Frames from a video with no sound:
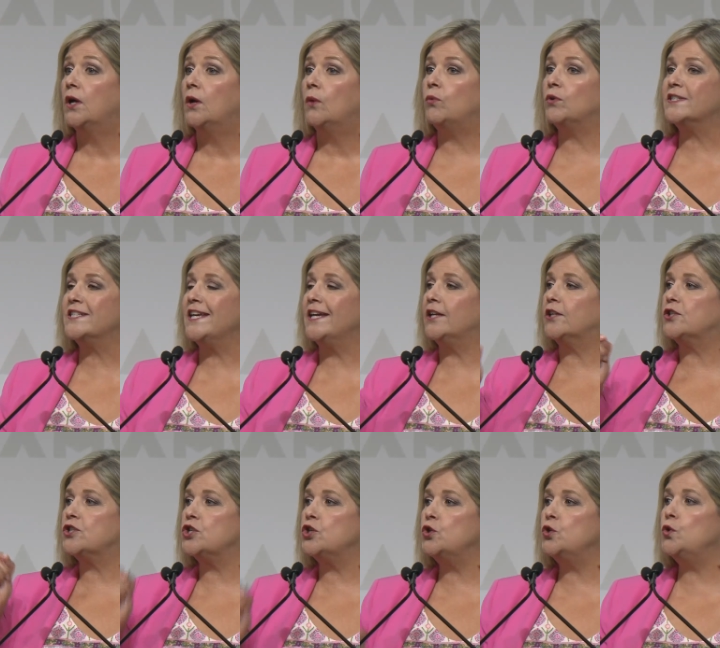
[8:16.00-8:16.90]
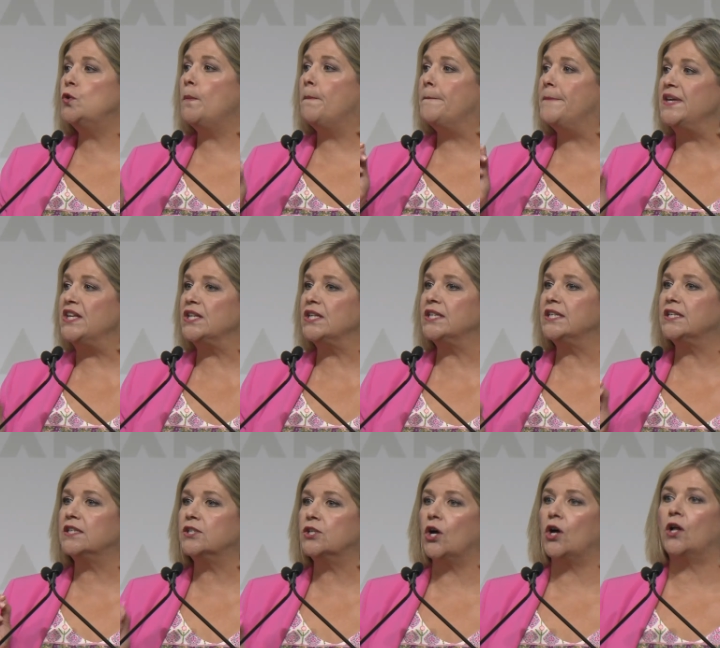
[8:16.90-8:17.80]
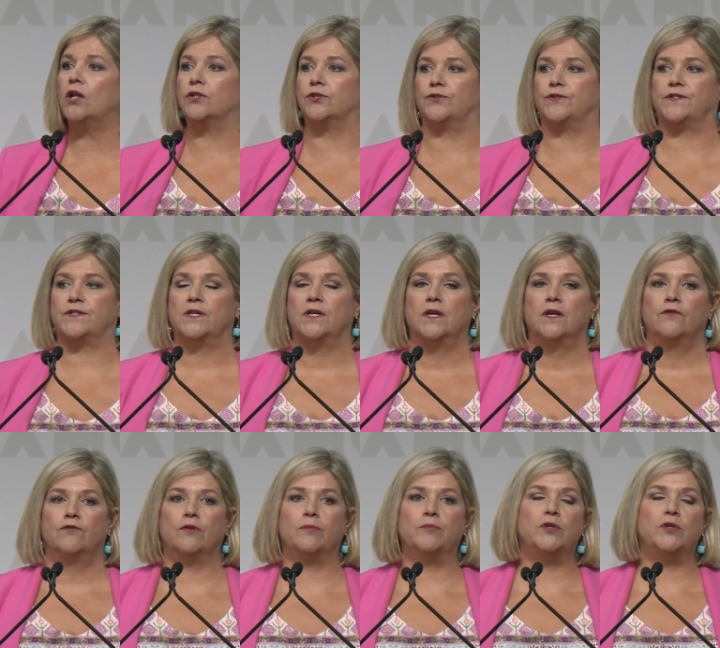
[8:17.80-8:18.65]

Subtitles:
will take $2 billion from